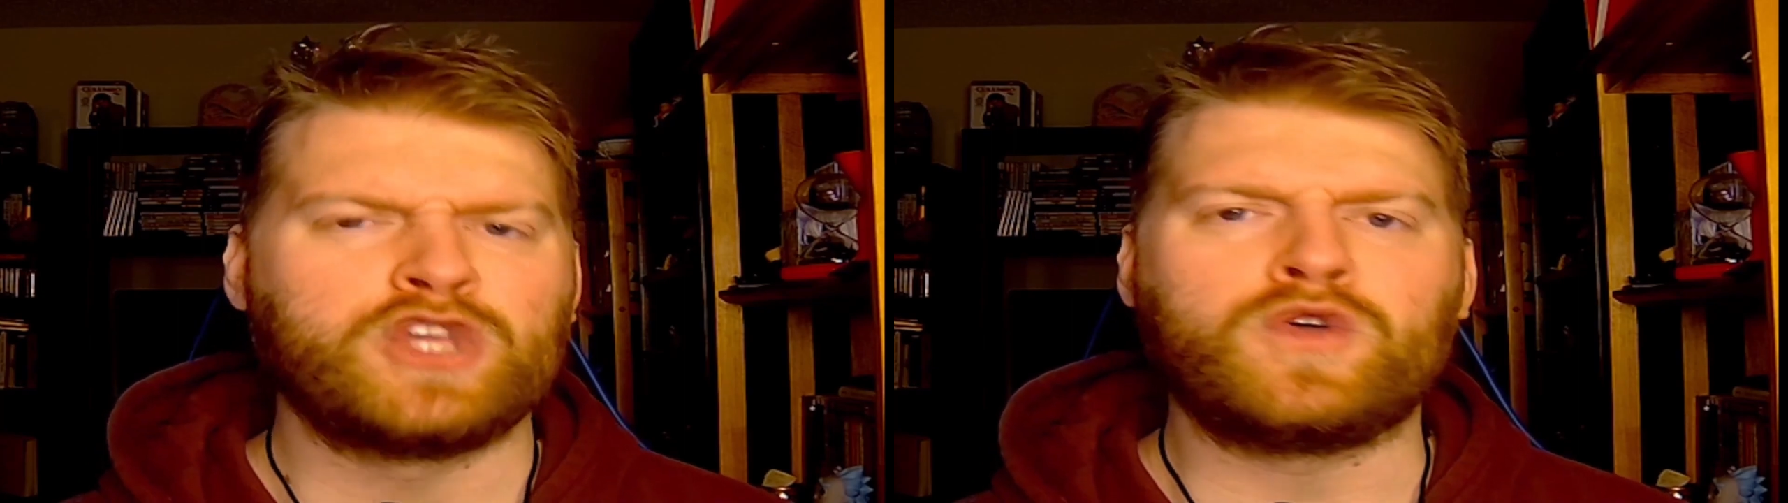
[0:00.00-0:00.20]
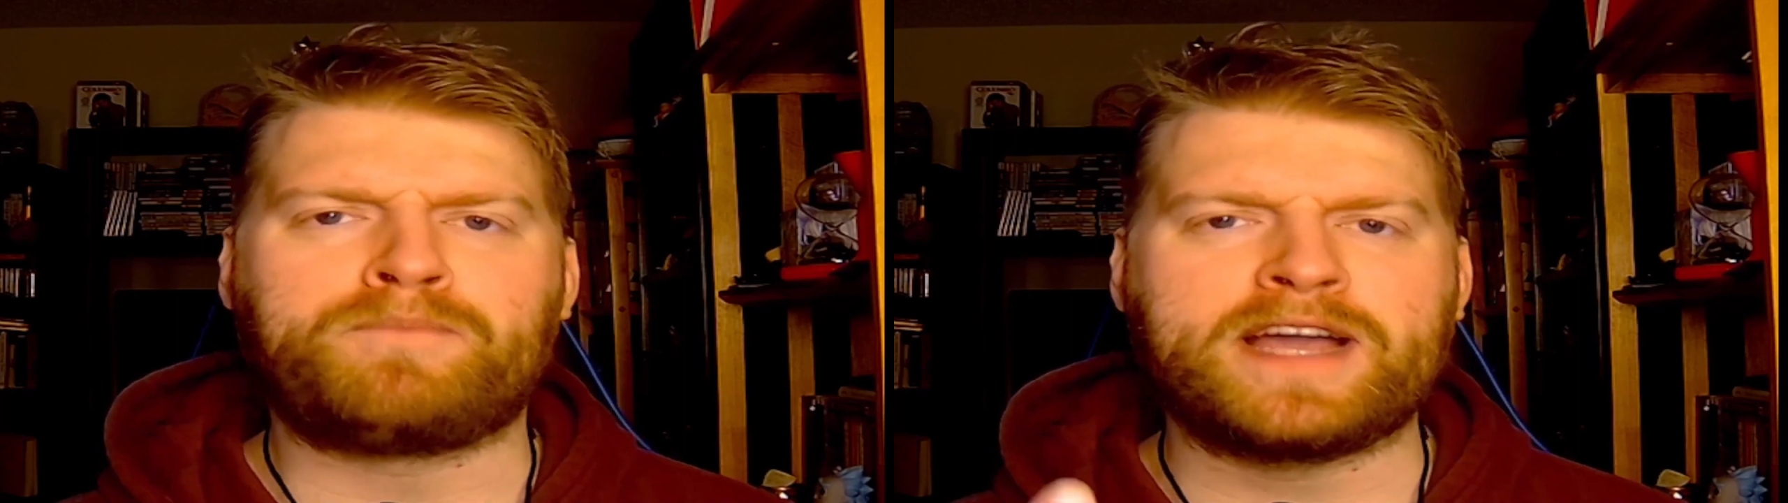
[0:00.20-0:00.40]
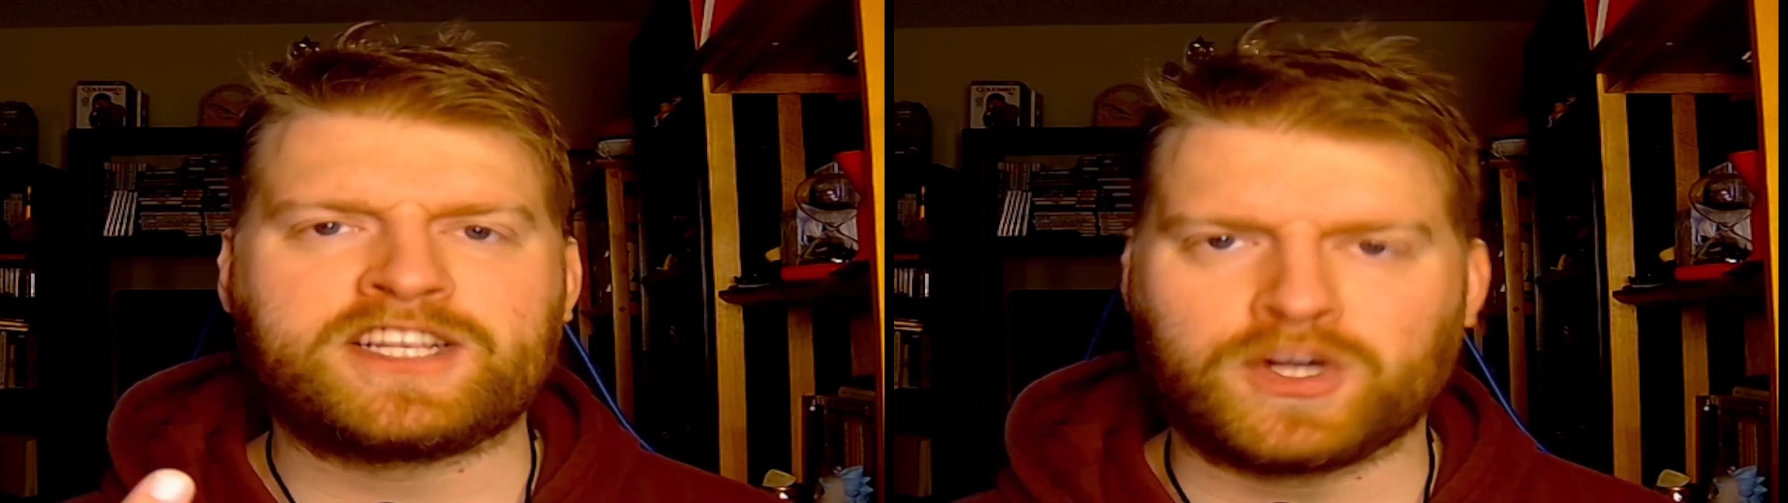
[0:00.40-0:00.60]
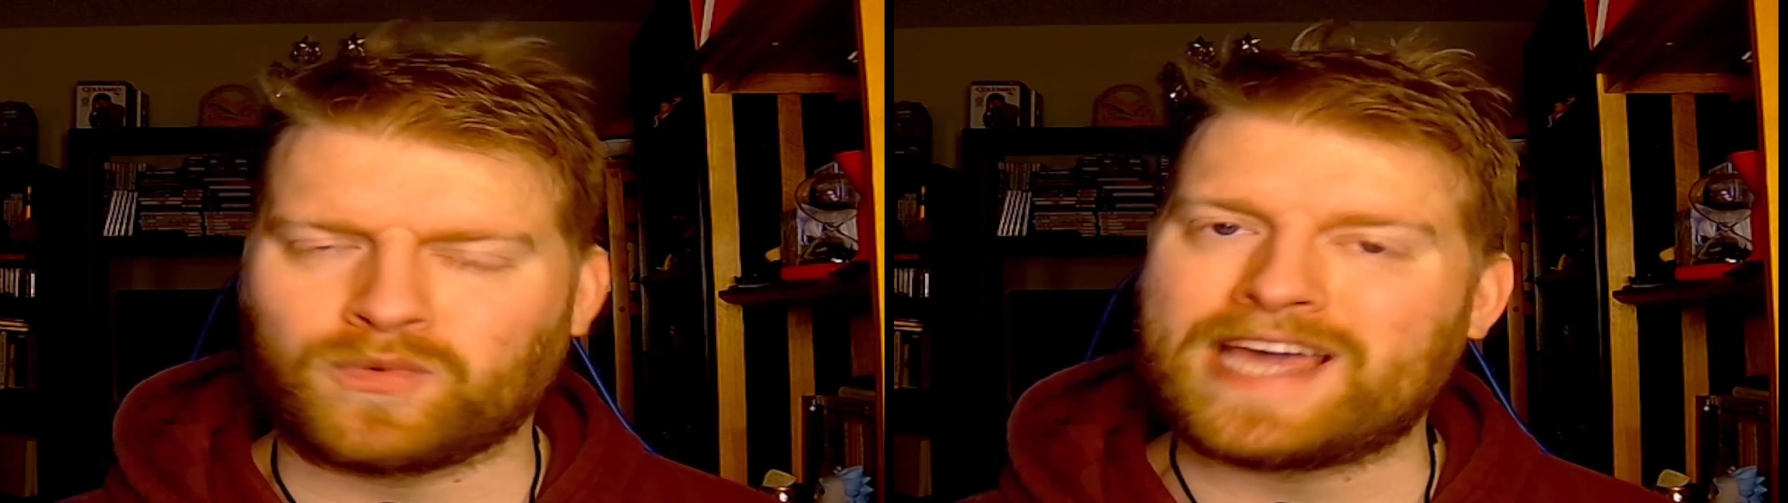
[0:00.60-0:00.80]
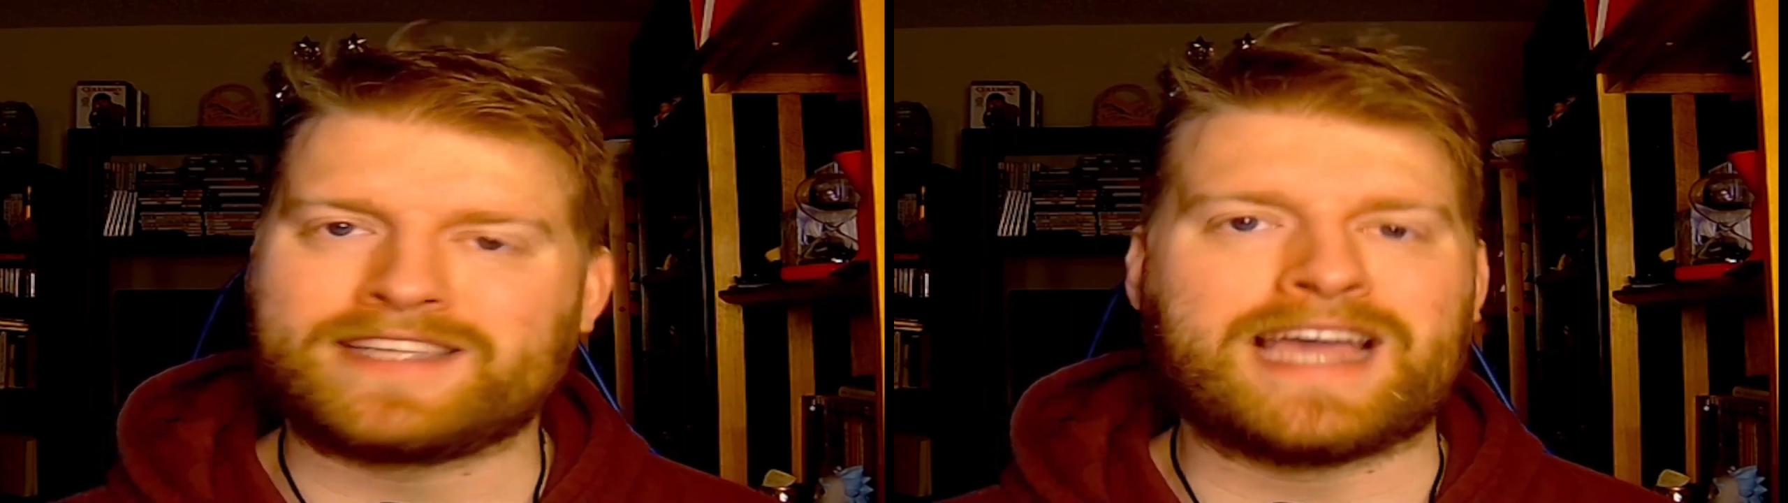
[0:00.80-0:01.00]
you picked
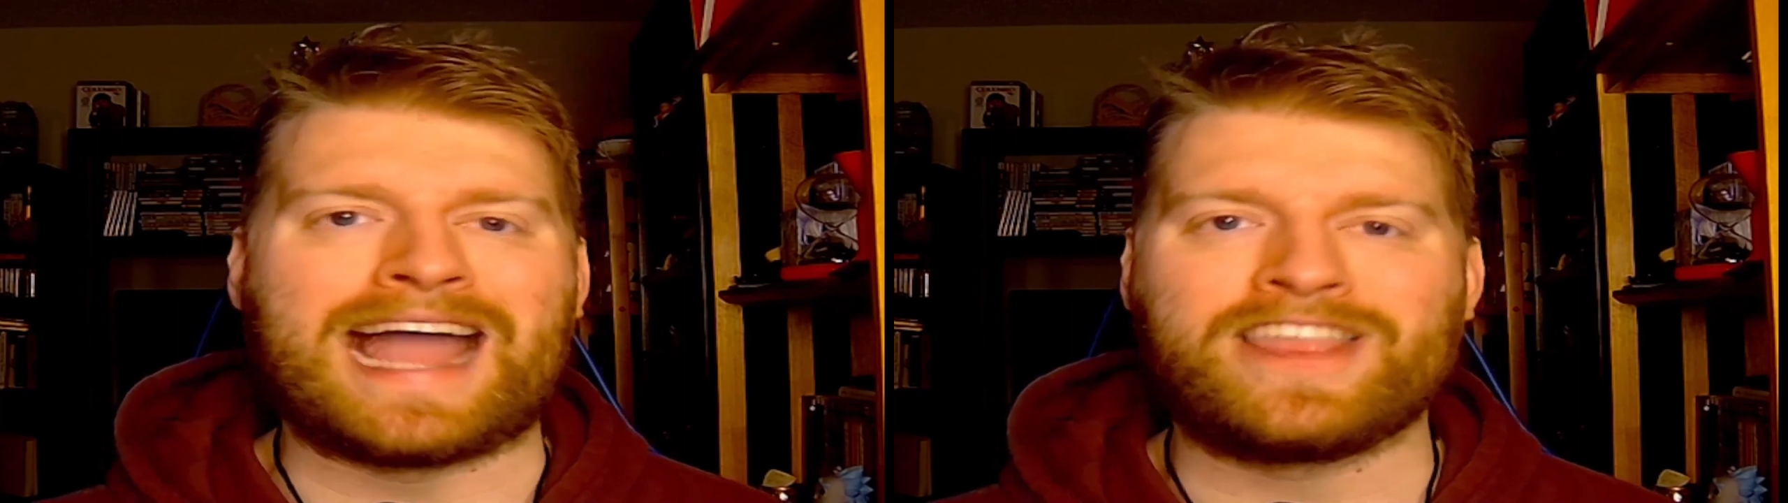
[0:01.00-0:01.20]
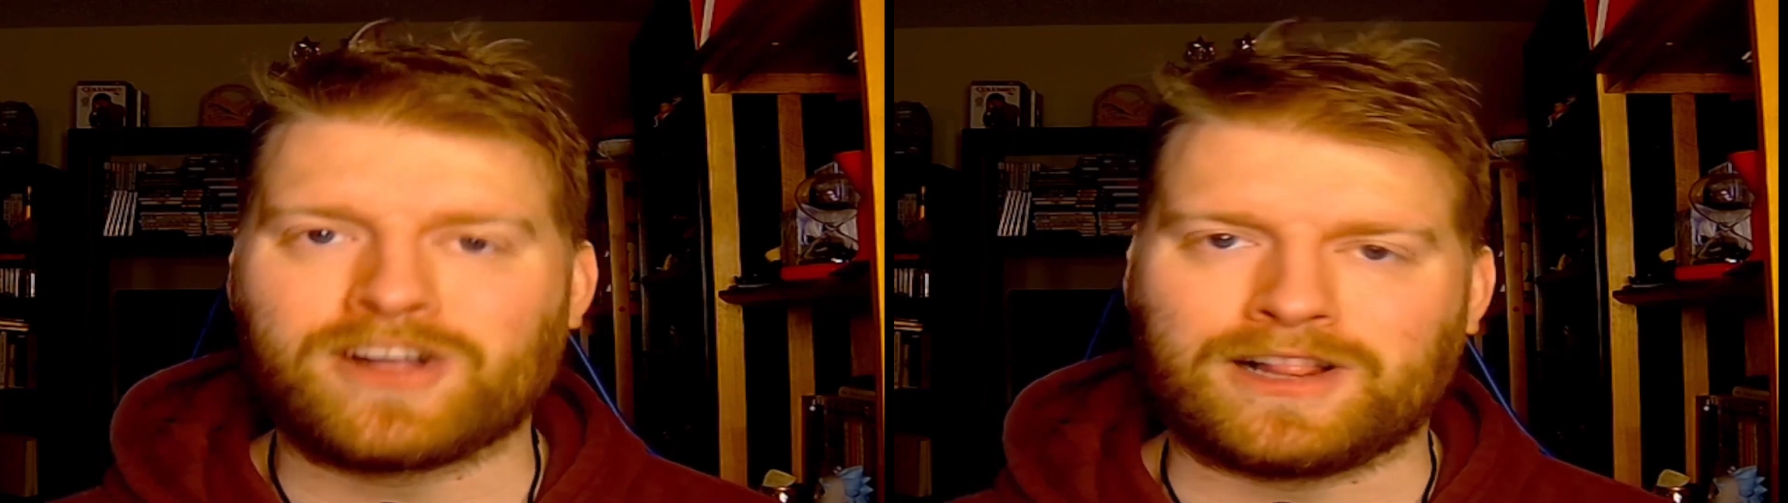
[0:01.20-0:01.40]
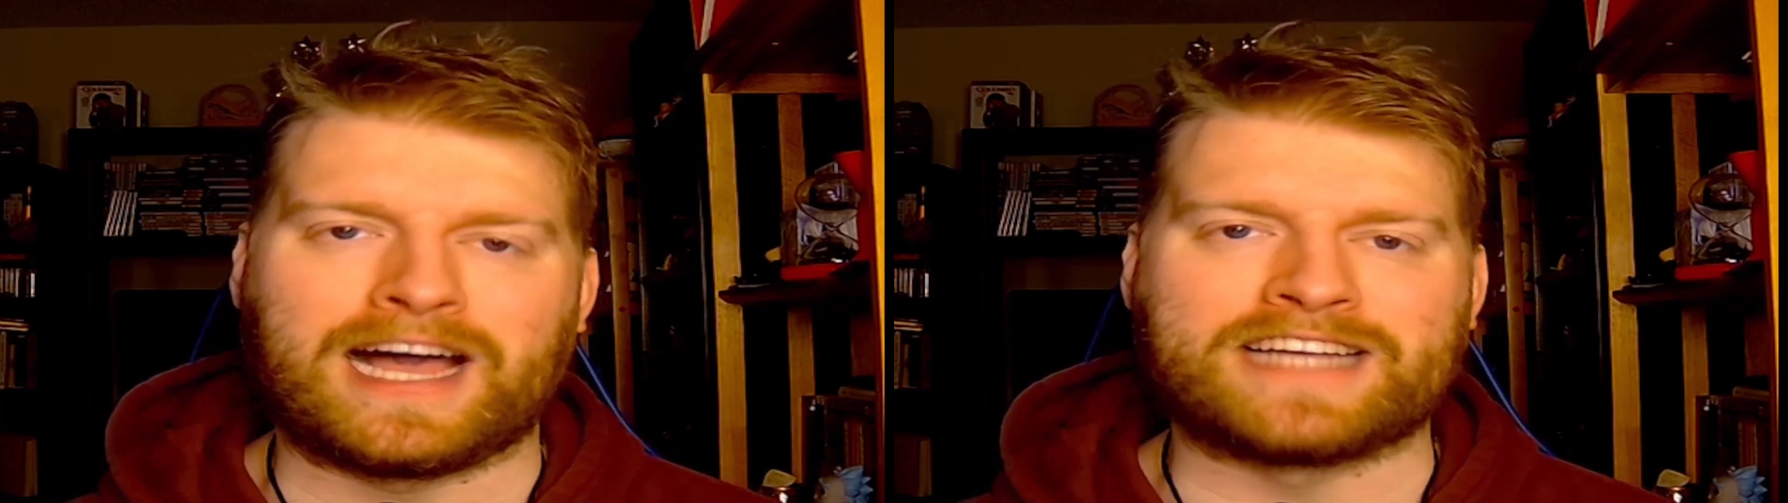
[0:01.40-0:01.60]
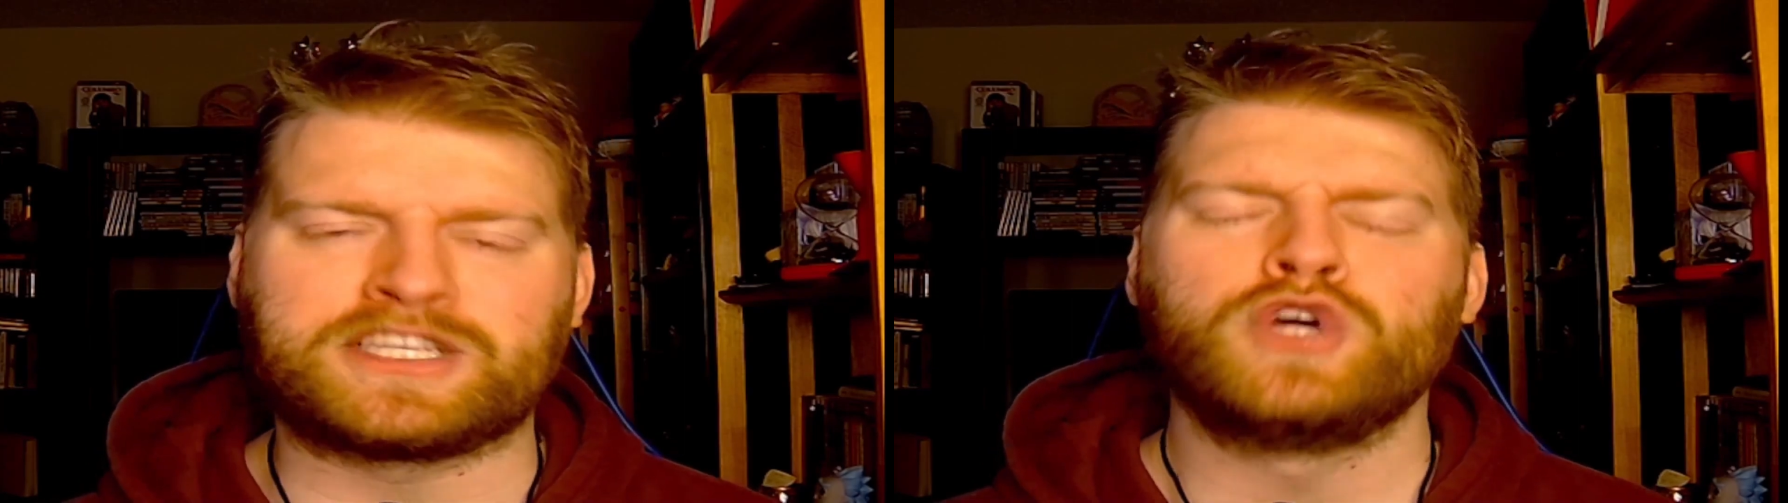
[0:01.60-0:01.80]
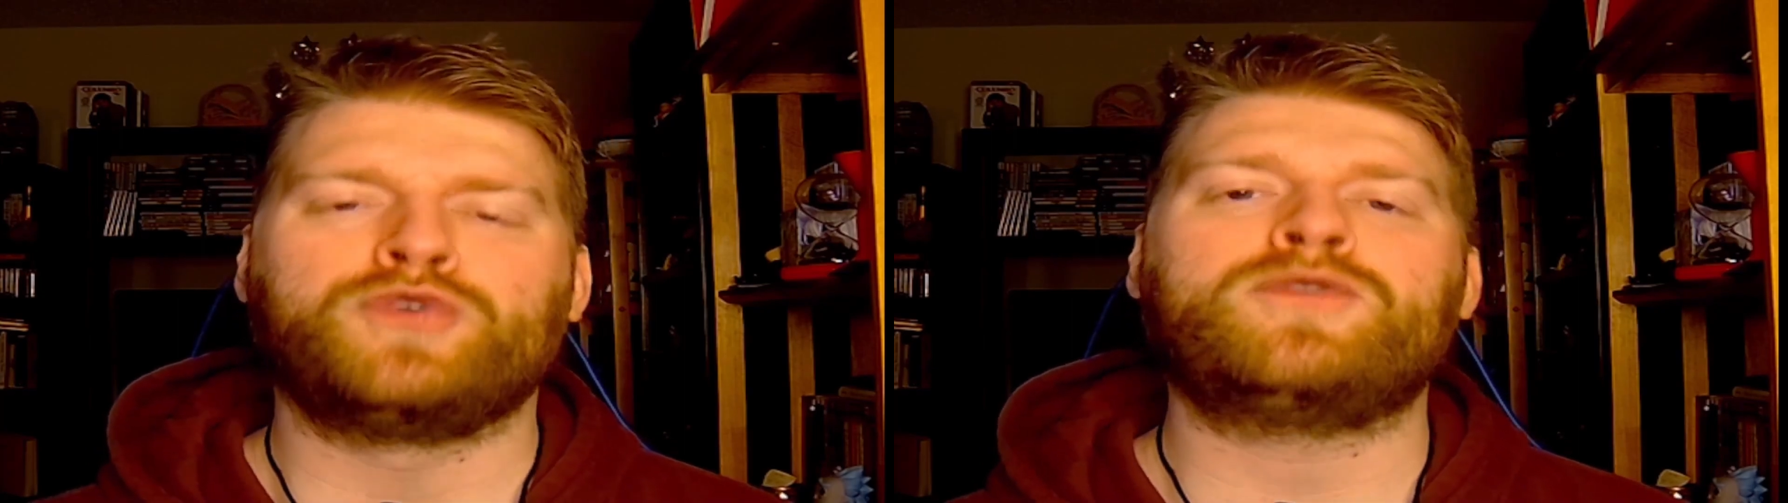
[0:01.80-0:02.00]
your race and your class,